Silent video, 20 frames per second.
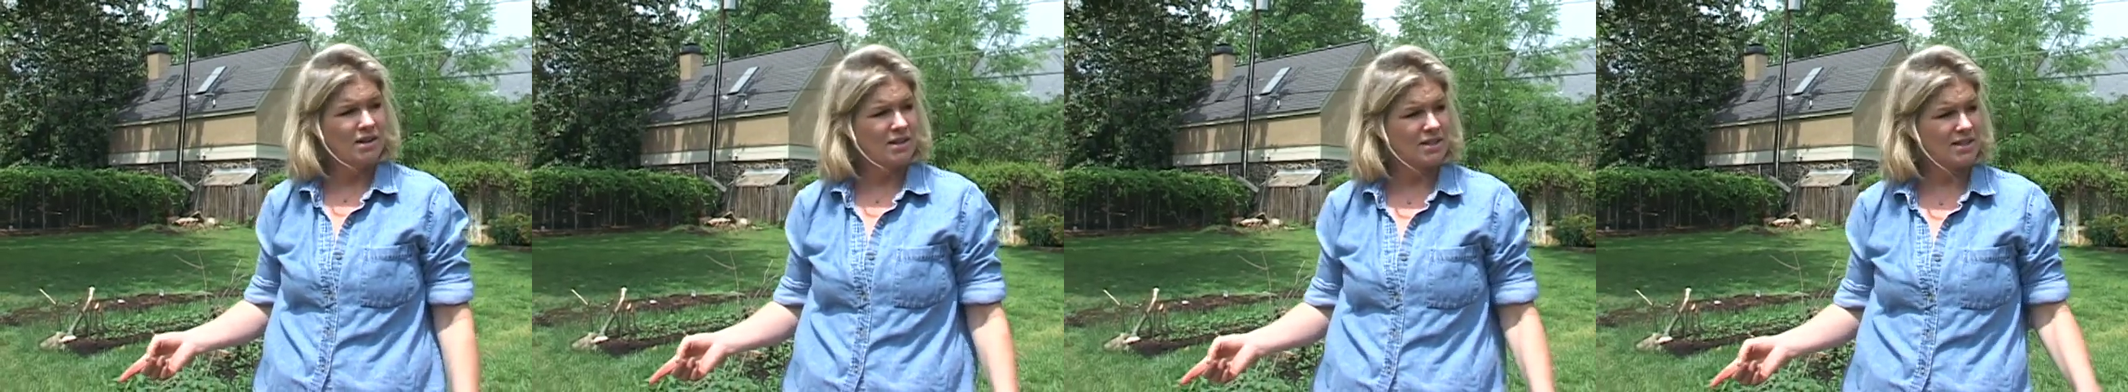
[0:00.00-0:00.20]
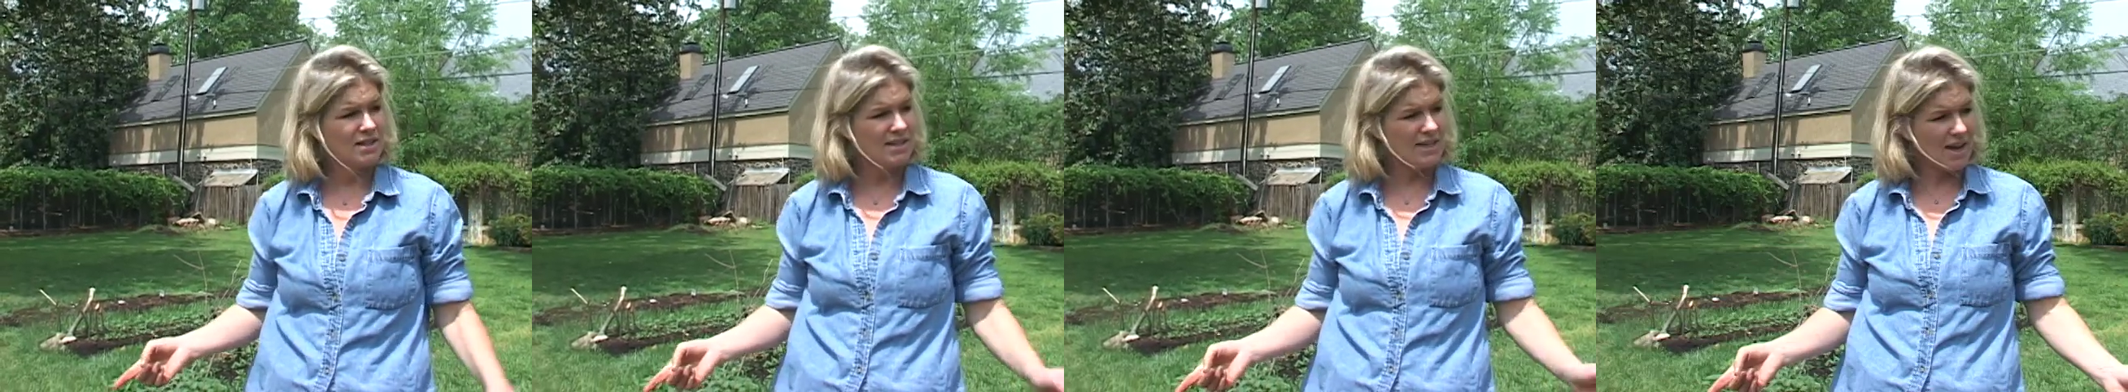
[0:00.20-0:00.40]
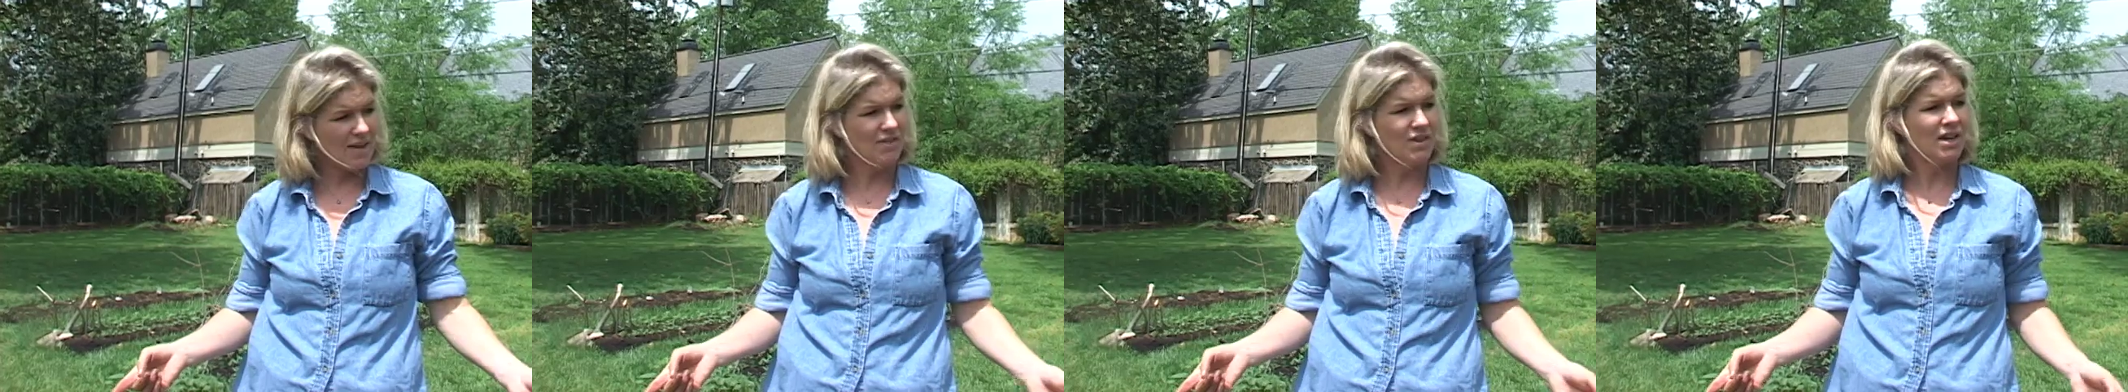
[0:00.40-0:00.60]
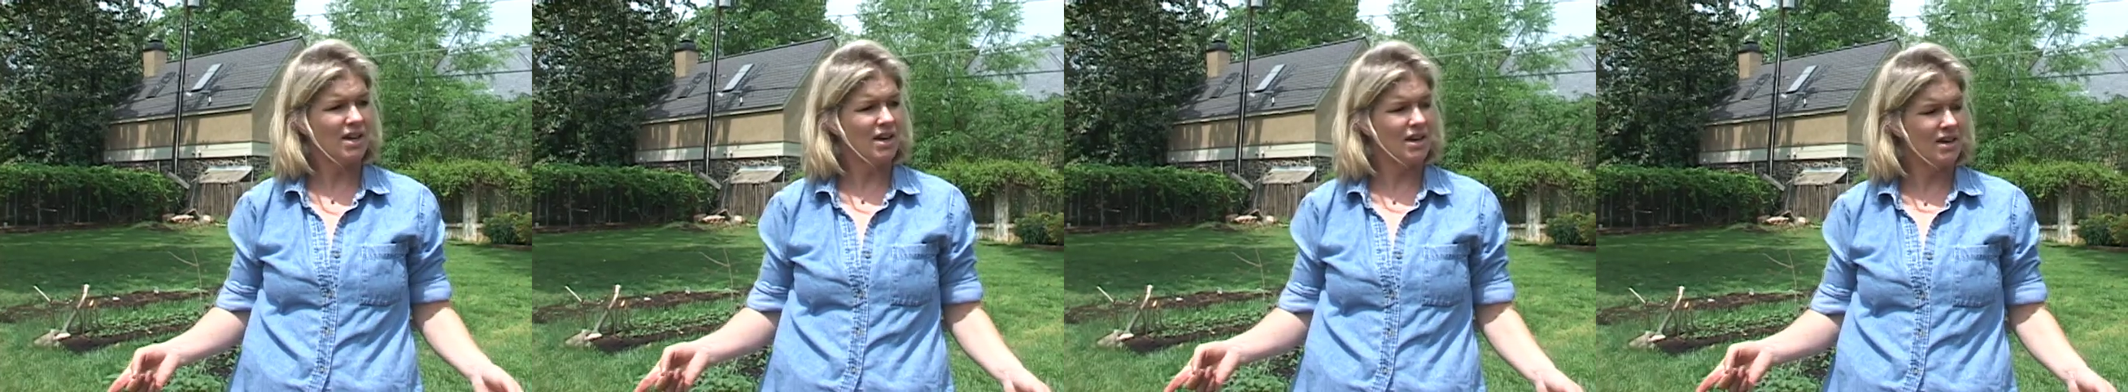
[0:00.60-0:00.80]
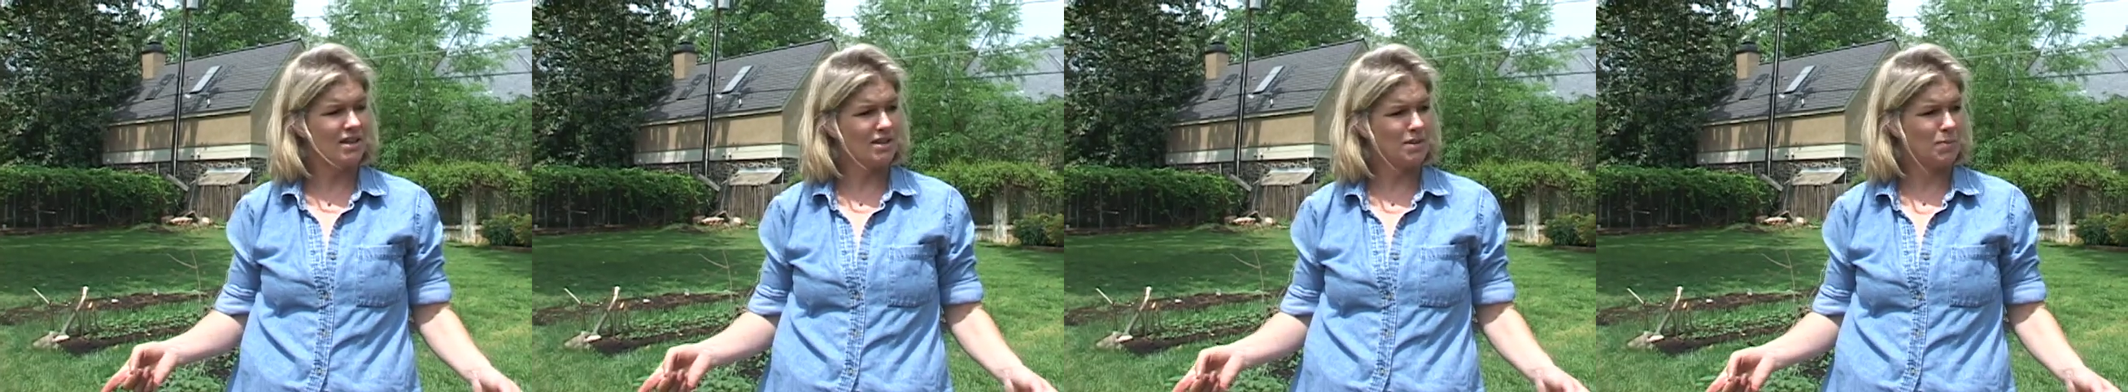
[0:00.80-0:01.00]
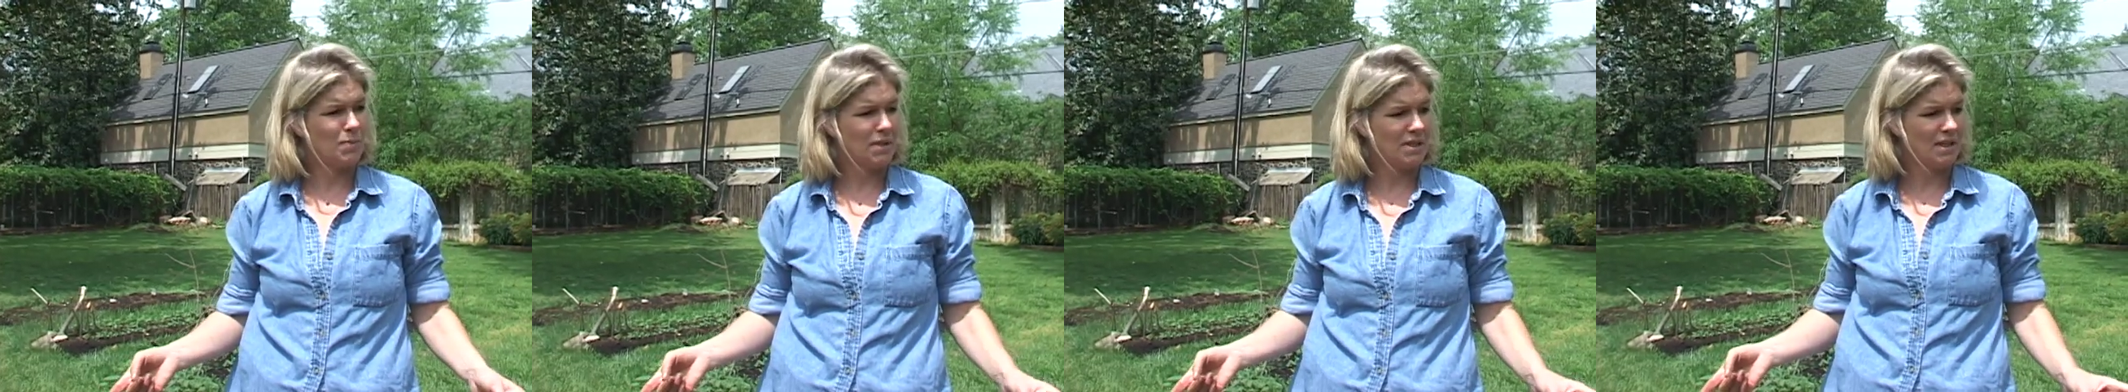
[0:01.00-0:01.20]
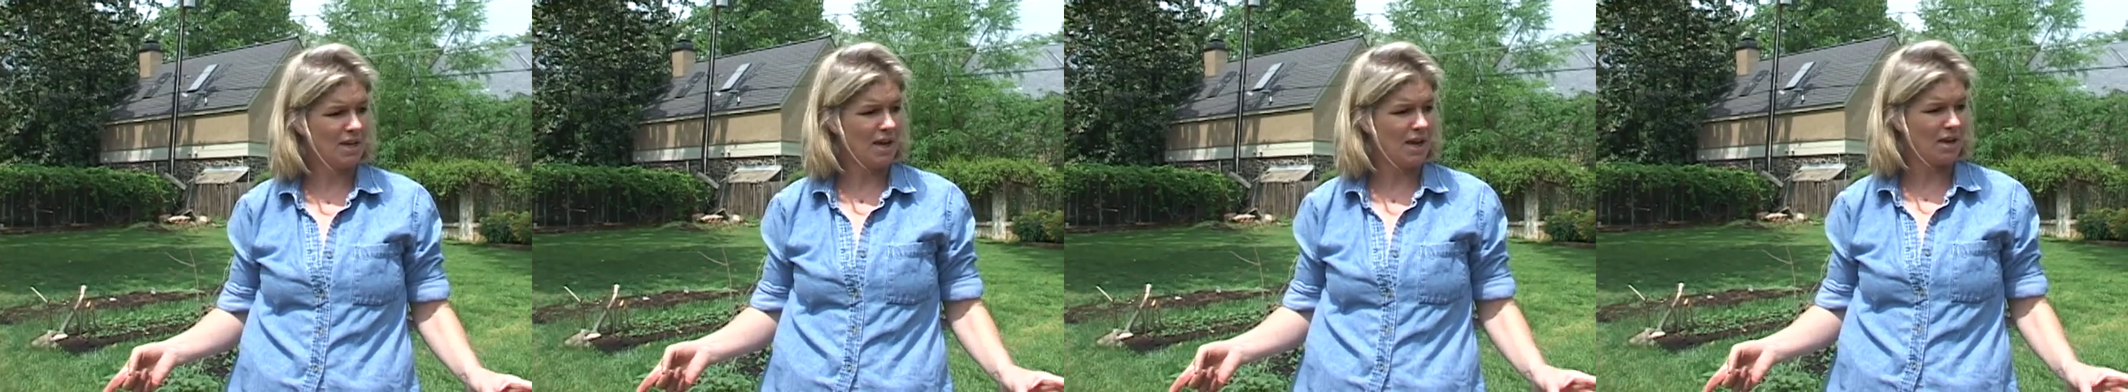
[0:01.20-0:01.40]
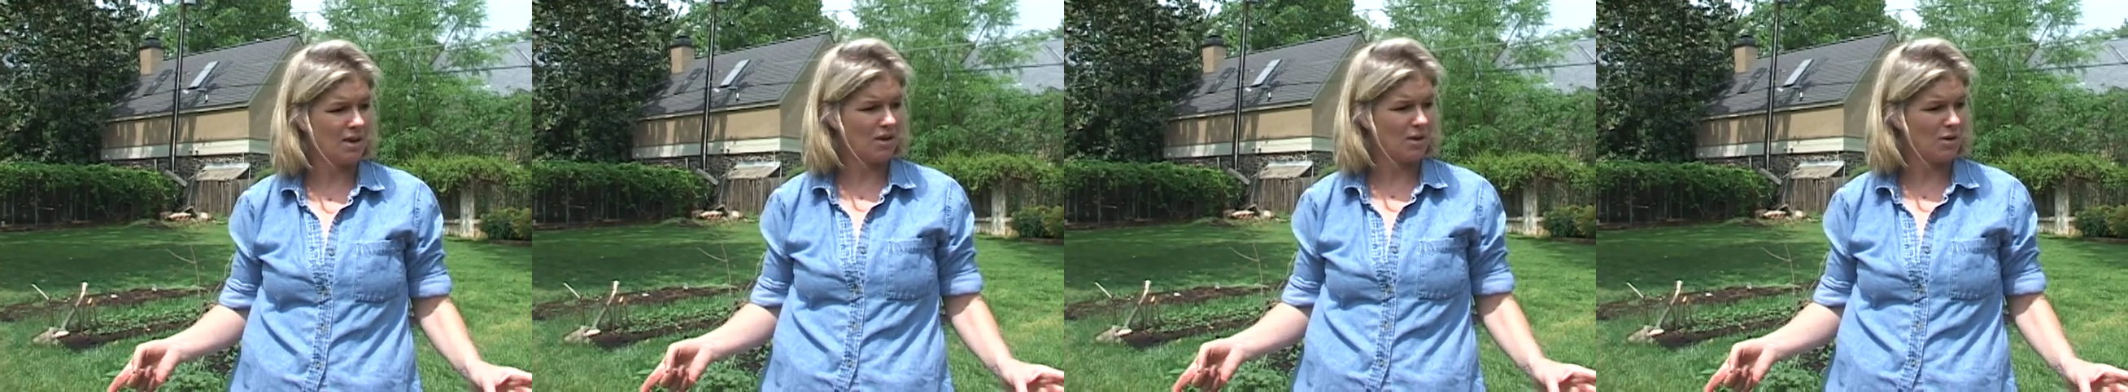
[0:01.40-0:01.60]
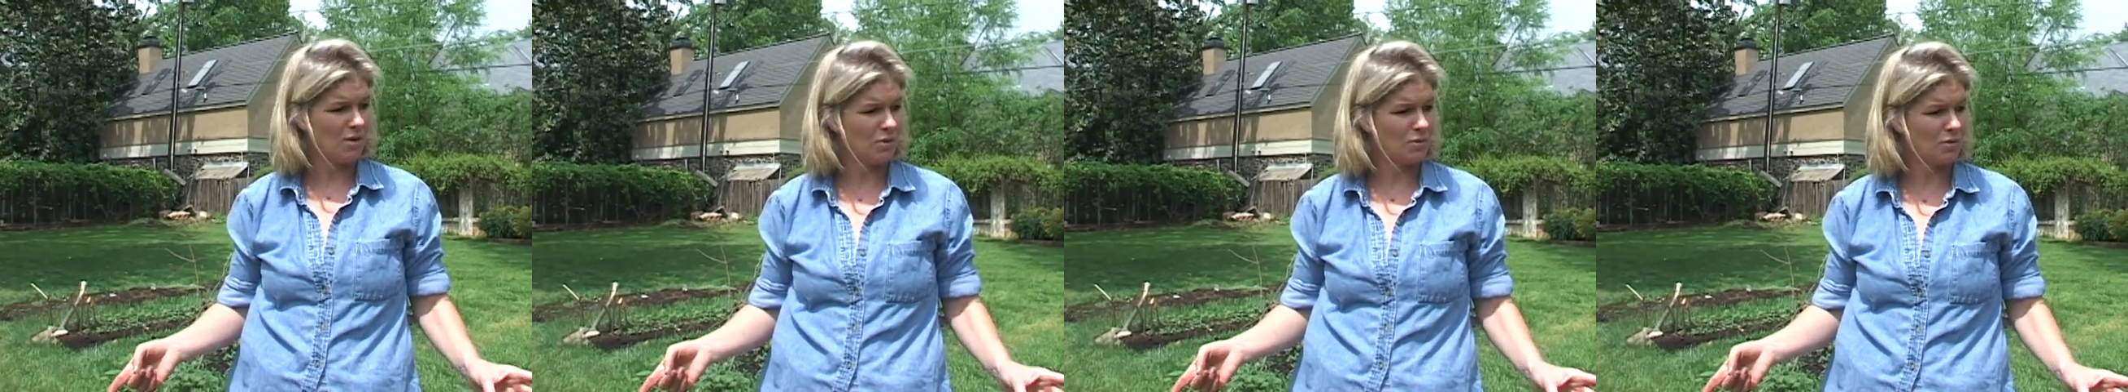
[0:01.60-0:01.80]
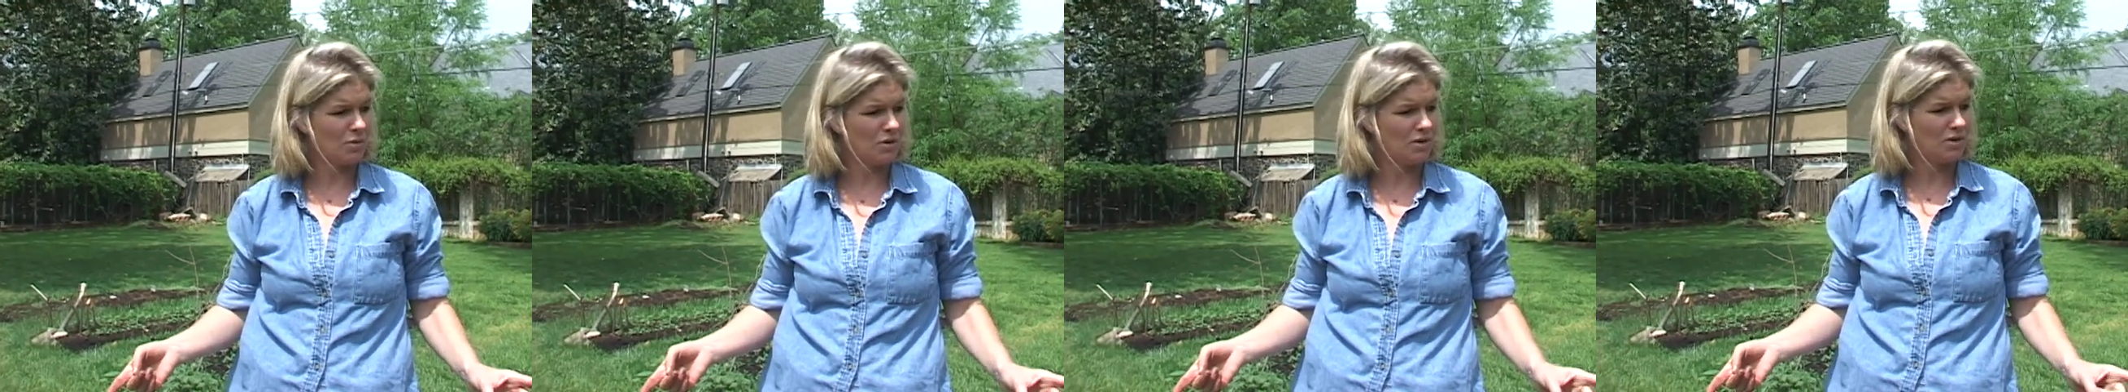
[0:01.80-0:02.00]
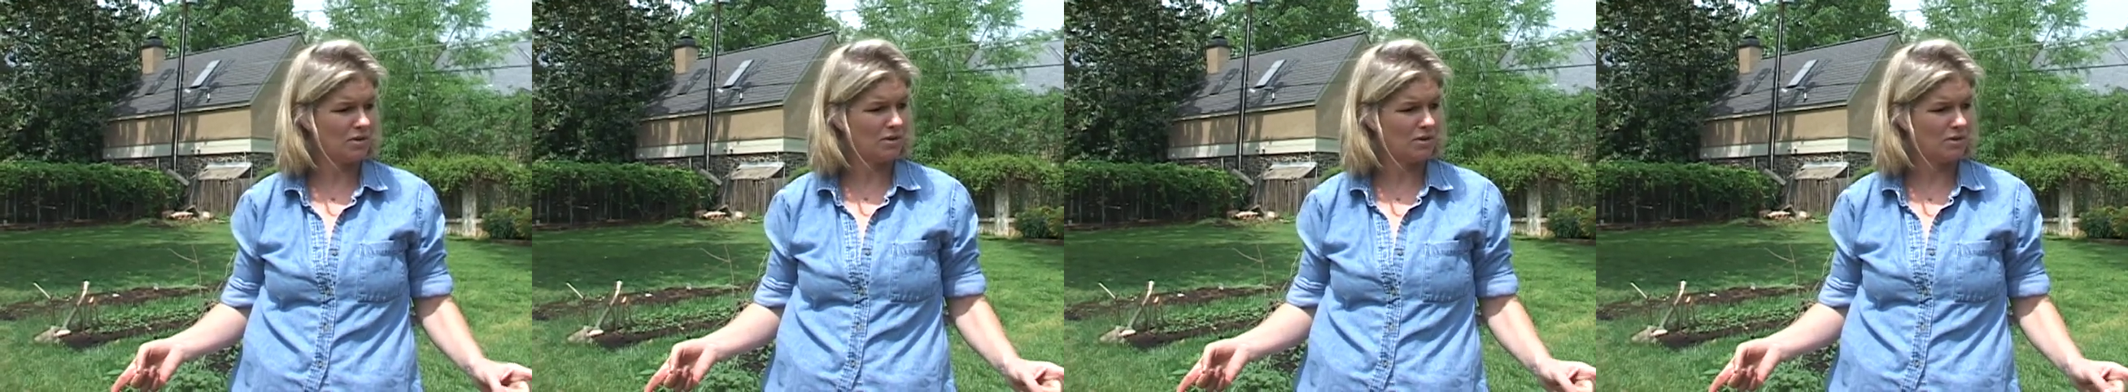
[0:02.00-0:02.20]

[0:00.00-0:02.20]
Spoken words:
7 kinds of potatoes.